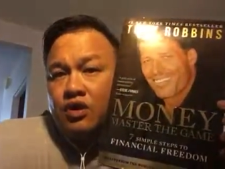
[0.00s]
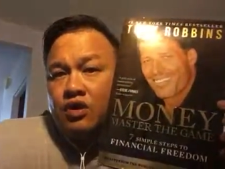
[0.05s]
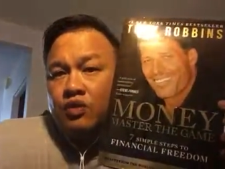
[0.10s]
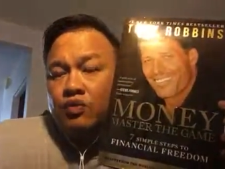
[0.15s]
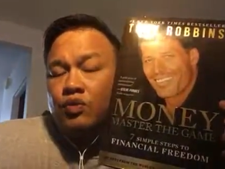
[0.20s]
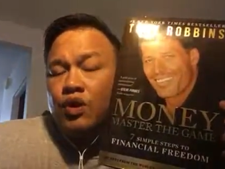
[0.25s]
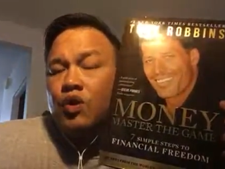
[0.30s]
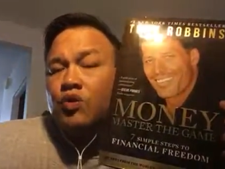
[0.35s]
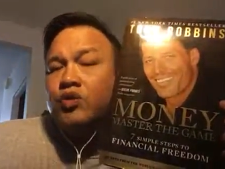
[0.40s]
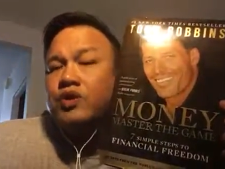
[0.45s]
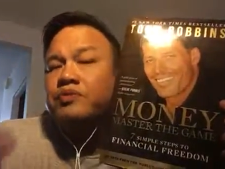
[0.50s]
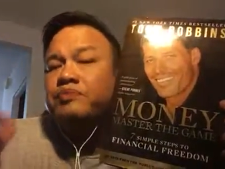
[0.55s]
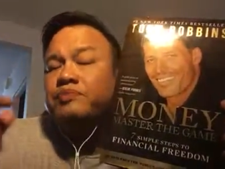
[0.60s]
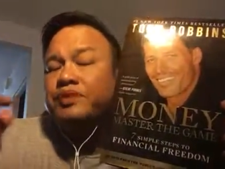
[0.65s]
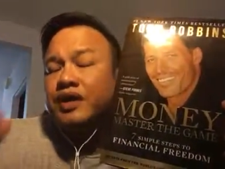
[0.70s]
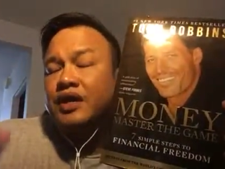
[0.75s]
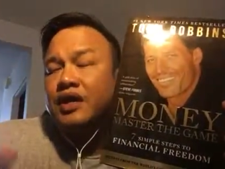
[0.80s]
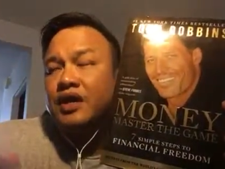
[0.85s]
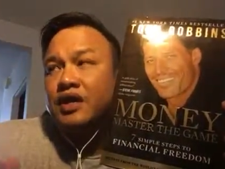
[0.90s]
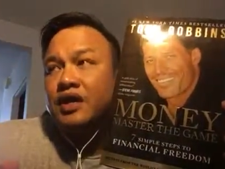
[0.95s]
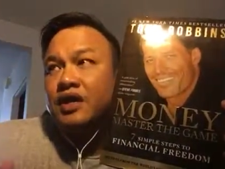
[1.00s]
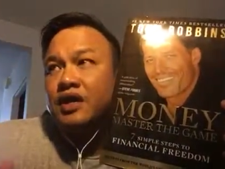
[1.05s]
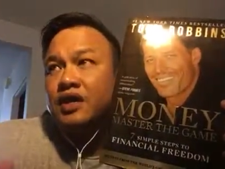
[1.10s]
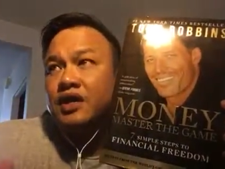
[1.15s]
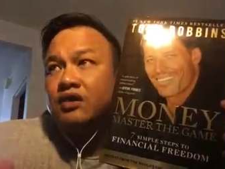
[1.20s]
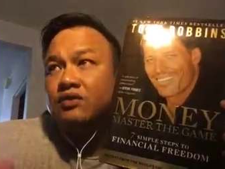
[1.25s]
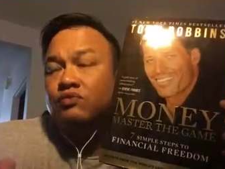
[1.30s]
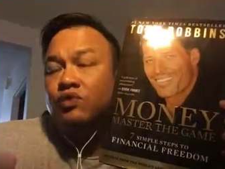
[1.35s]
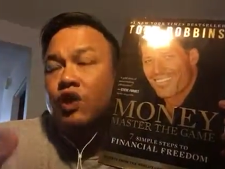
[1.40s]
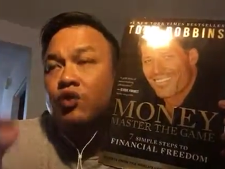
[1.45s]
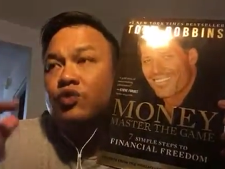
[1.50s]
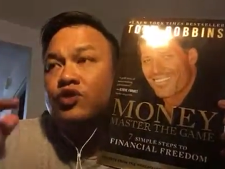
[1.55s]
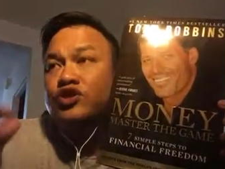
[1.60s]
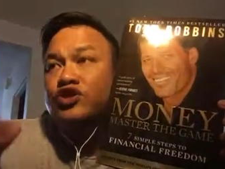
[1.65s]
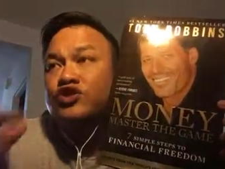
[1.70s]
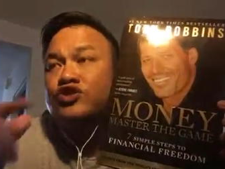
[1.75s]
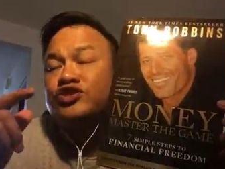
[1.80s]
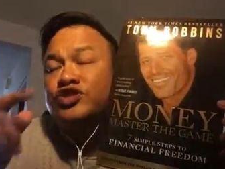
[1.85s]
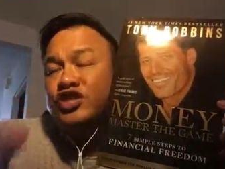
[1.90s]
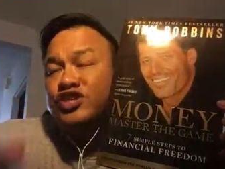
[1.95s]
what would be, what would
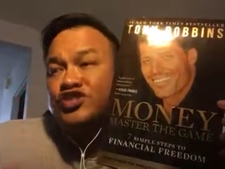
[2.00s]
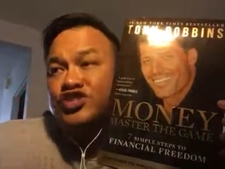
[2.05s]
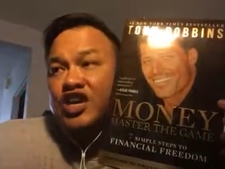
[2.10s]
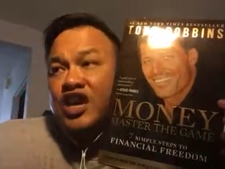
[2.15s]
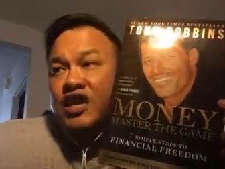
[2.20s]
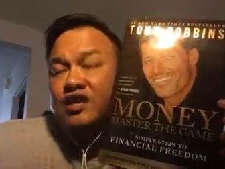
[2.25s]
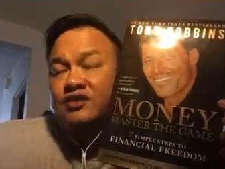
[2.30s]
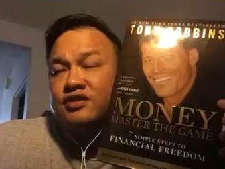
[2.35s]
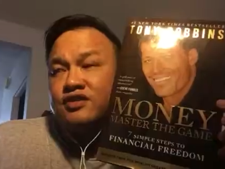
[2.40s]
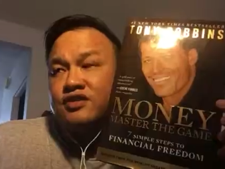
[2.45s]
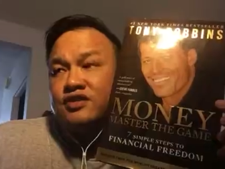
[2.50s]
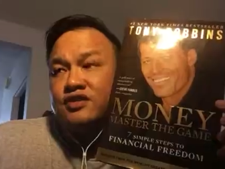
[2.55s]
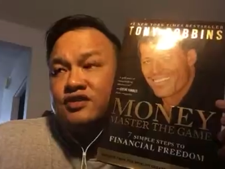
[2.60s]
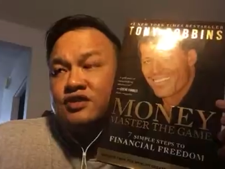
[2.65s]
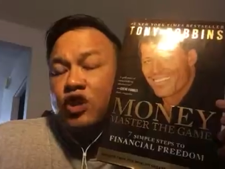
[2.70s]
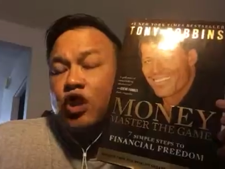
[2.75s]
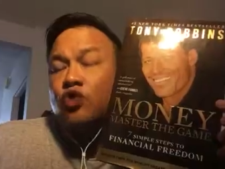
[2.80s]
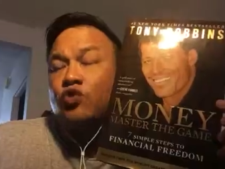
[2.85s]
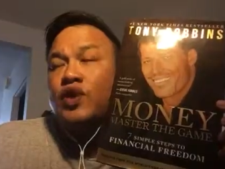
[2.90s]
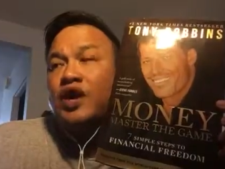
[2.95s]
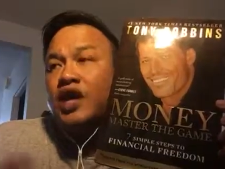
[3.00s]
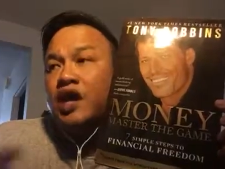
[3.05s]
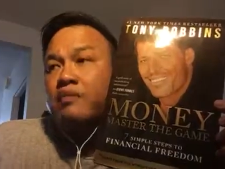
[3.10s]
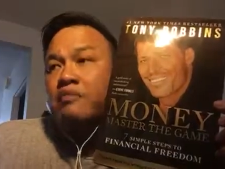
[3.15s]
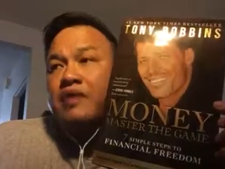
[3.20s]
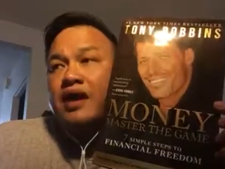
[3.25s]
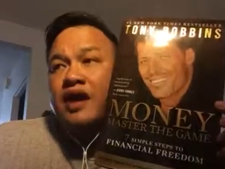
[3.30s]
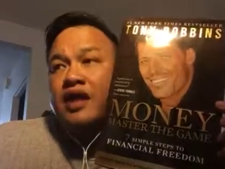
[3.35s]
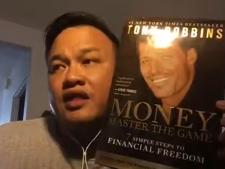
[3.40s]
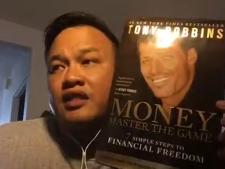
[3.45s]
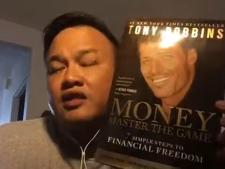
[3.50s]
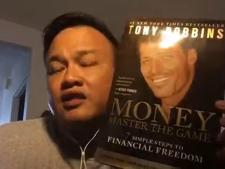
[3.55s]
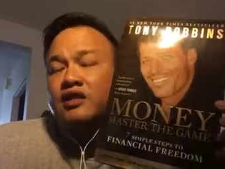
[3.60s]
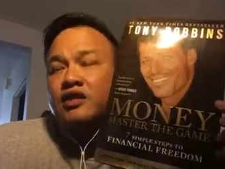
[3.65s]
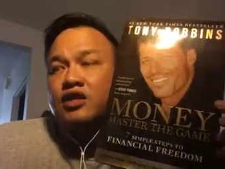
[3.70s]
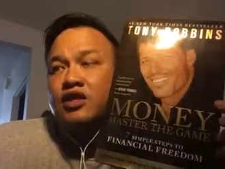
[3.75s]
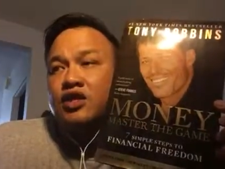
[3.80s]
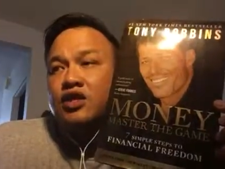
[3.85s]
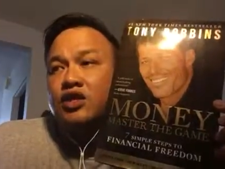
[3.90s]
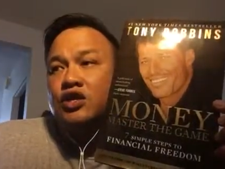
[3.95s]
you suggest or recommend
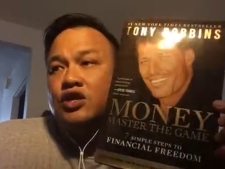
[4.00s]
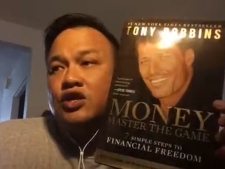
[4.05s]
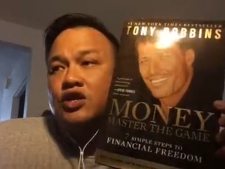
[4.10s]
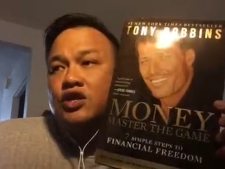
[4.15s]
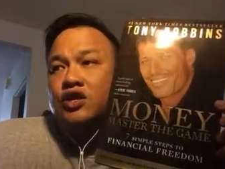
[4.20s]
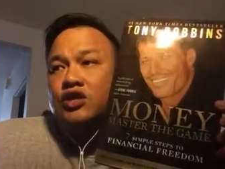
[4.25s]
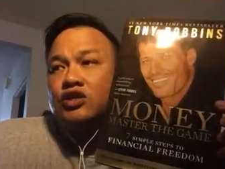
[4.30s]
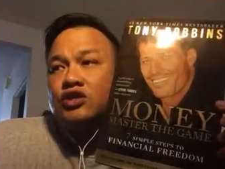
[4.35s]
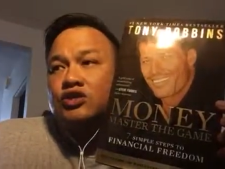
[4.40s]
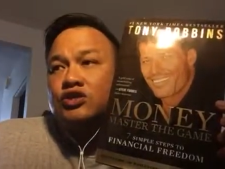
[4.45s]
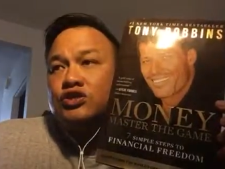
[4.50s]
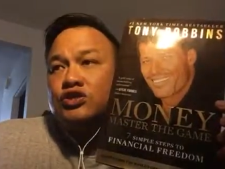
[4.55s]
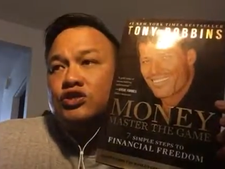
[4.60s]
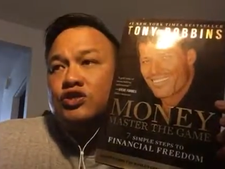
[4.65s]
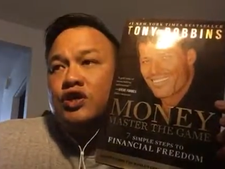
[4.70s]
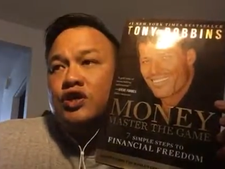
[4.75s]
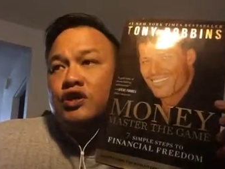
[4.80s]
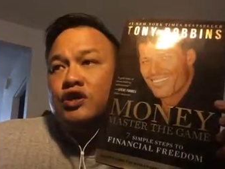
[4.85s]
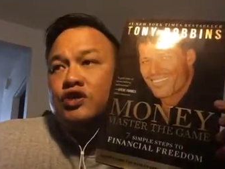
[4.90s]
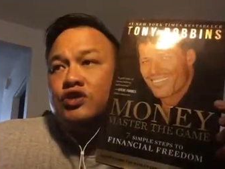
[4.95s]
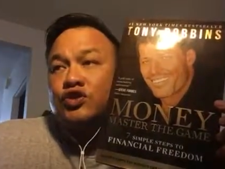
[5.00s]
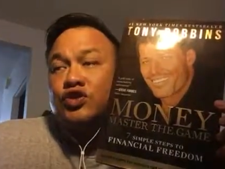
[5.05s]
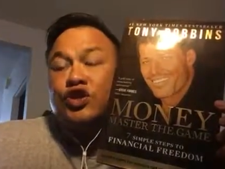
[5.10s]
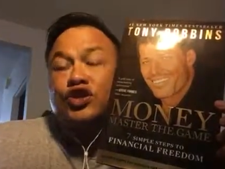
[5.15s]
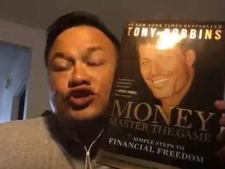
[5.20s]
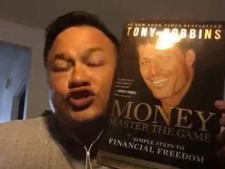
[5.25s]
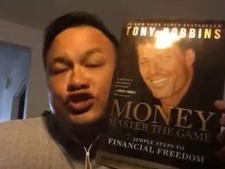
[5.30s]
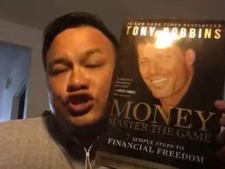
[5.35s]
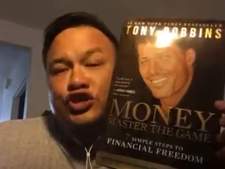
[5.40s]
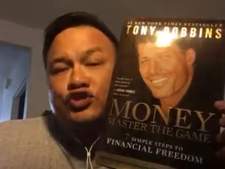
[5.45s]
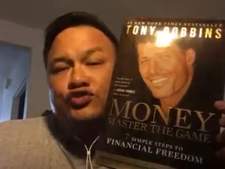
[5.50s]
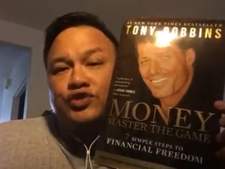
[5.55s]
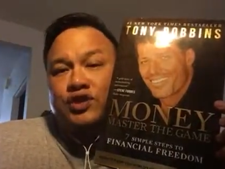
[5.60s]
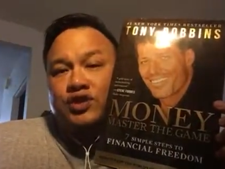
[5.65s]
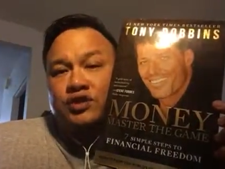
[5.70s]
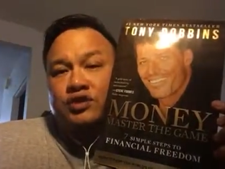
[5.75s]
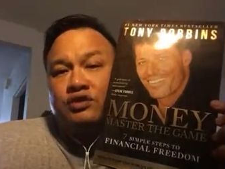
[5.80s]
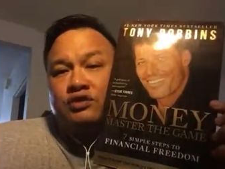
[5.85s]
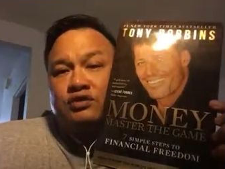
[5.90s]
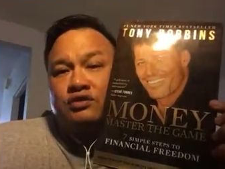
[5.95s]
to the to your children